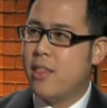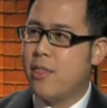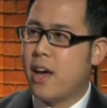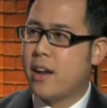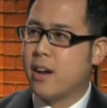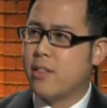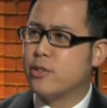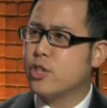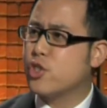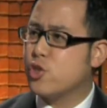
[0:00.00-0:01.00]
that
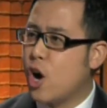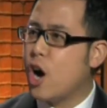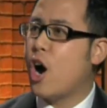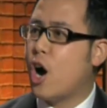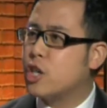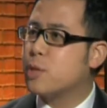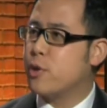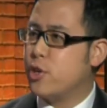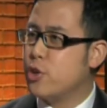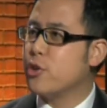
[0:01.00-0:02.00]
there's a strong
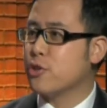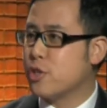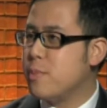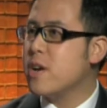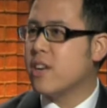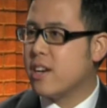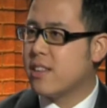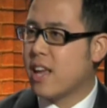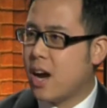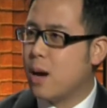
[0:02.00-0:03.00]
entrepreneurial spirit
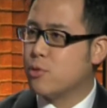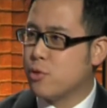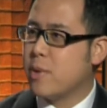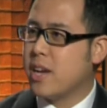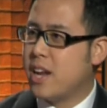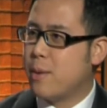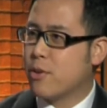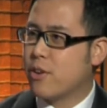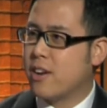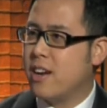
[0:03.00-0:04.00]
that comes with being an
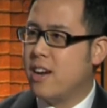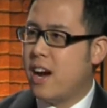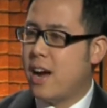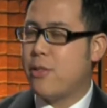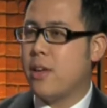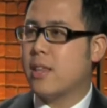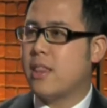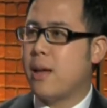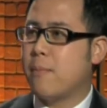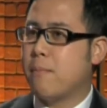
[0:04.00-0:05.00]
immigrant. I think
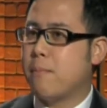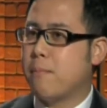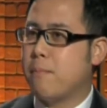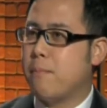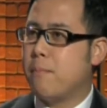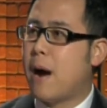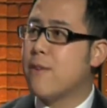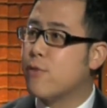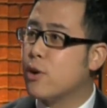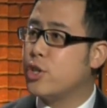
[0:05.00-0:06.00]
that by
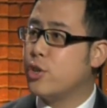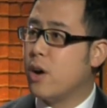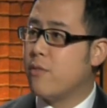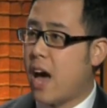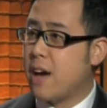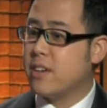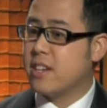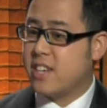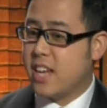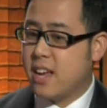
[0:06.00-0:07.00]
virtue of having to
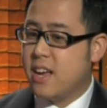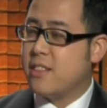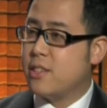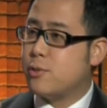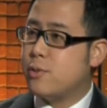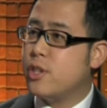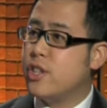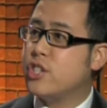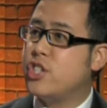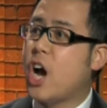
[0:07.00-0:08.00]
take
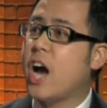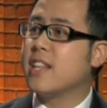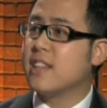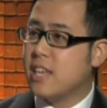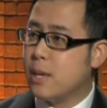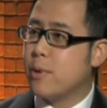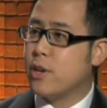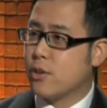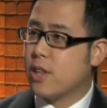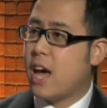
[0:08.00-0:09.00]
this giant leap in
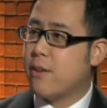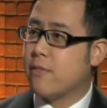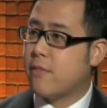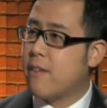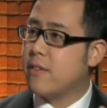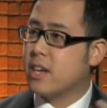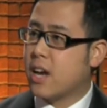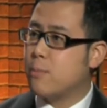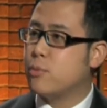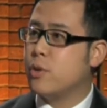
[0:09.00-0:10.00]
your life, of having to
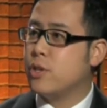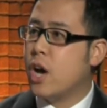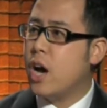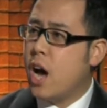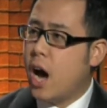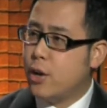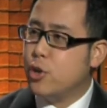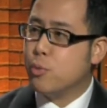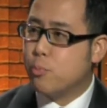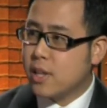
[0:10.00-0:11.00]
come to a
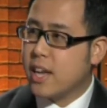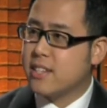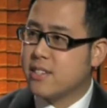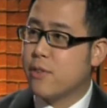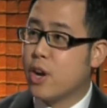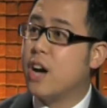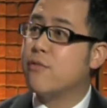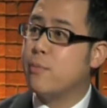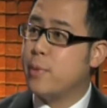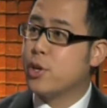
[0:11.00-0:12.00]
new place, a very
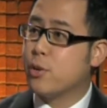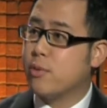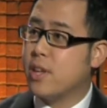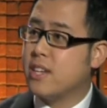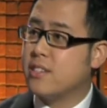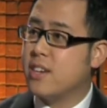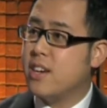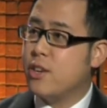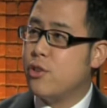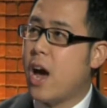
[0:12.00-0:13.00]
unfamiliar place,
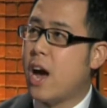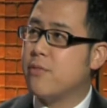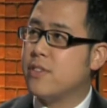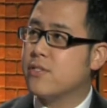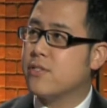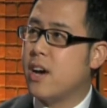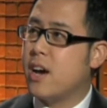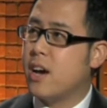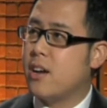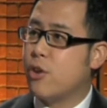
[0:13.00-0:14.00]
you have this,
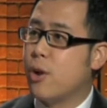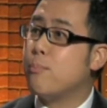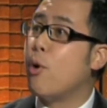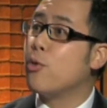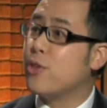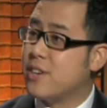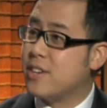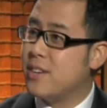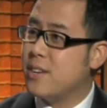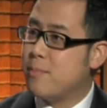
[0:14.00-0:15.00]
you're emboldened
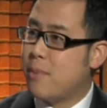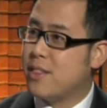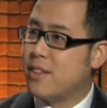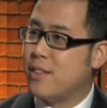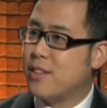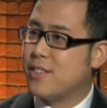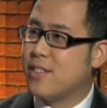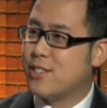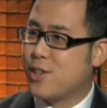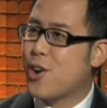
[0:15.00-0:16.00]
by
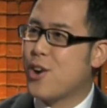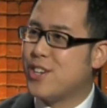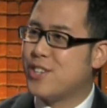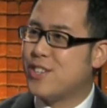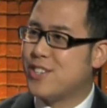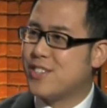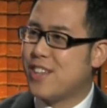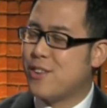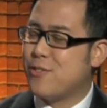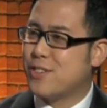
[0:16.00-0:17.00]
this courage
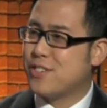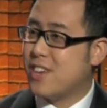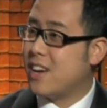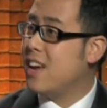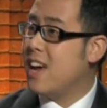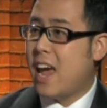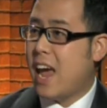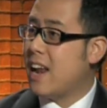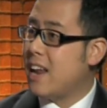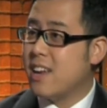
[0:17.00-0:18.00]
that you've just done.
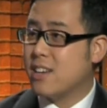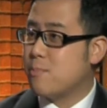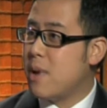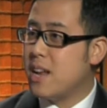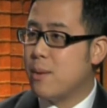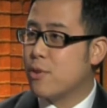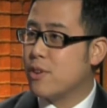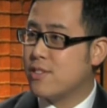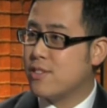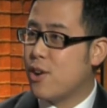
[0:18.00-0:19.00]
And yes, many
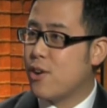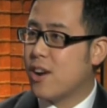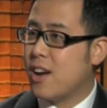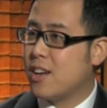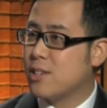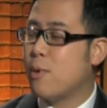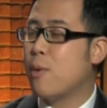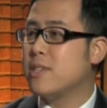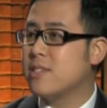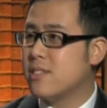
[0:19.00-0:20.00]
immigrants start small
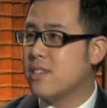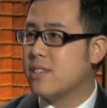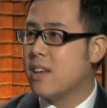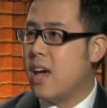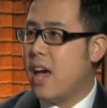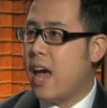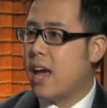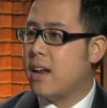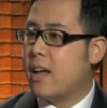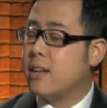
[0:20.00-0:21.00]
businesses.
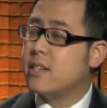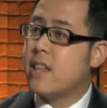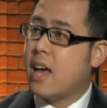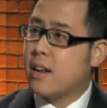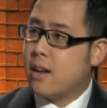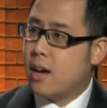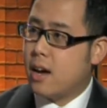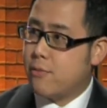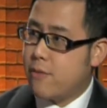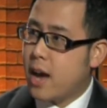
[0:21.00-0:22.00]
And to that
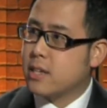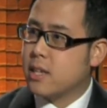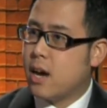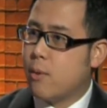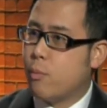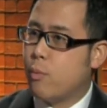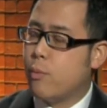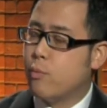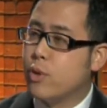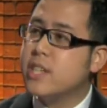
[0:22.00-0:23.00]
effect,
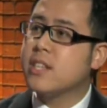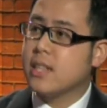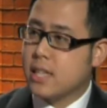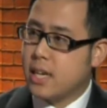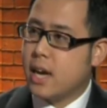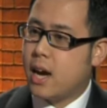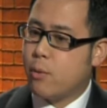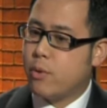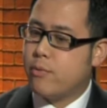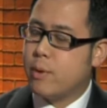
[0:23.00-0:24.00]
recently
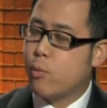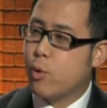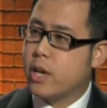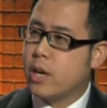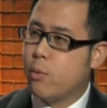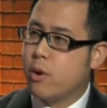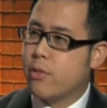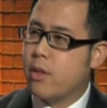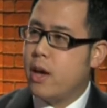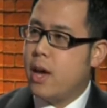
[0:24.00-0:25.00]
we've been working with
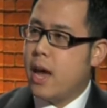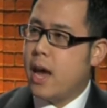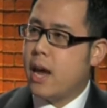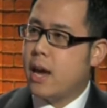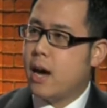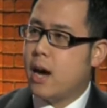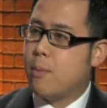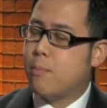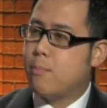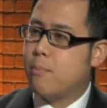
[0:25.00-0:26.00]
a
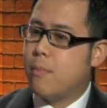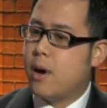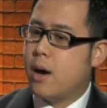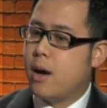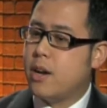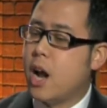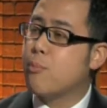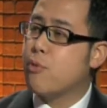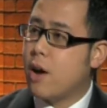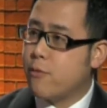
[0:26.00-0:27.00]

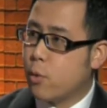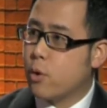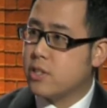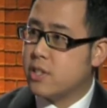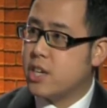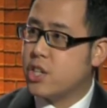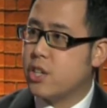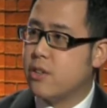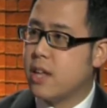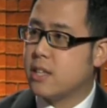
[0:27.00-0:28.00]
nonprofit
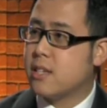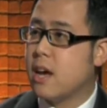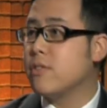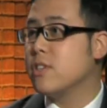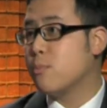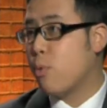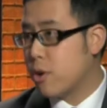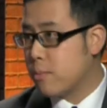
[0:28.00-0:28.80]
organization that's heavily supported